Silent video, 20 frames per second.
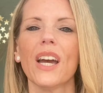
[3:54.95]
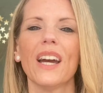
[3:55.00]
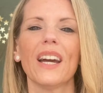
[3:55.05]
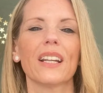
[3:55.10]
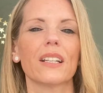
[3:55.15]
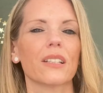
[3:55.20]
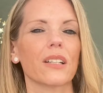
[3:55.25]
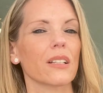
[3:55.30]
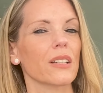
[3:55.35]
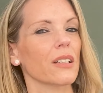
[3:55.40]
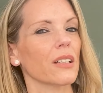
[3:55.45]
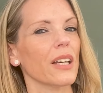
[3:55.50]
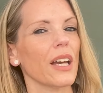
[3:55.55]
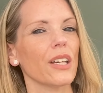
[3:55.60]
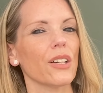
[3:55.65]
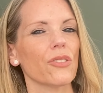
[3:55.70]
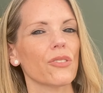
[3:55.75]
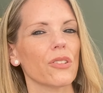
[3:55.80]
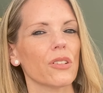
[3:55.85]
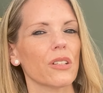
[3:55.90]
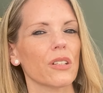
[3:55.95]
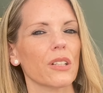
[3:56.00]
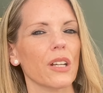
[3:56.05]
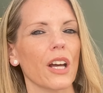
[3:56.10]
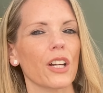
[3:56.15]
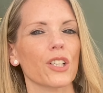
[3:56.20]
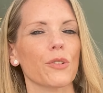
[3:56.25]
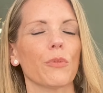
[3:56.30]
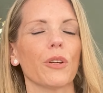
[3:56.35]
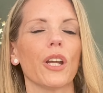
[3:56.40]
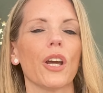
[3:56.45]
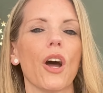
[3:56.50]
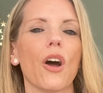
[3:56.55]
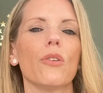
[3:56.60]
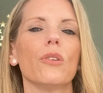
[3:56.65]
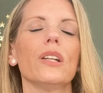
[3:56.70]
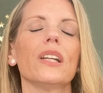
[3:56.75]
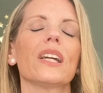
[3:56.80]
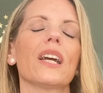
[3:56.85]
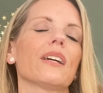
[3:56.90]
It doesn't get you to detachment, it
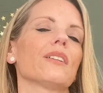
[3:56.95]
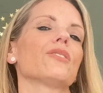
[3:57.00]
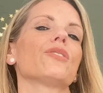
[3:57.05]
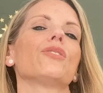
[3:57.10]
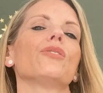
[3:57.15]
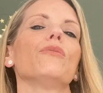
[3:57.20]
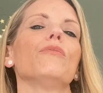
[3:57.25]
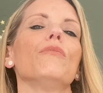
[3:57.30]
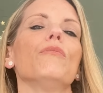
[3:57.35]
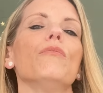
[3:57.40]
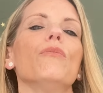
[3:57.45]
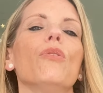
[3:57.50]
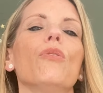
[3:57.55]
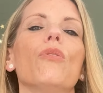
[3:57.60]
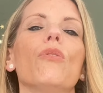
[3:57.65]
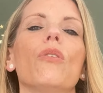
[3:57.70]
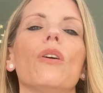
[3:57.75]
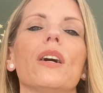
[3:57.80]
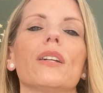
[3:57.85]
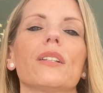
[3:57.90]
only gets you more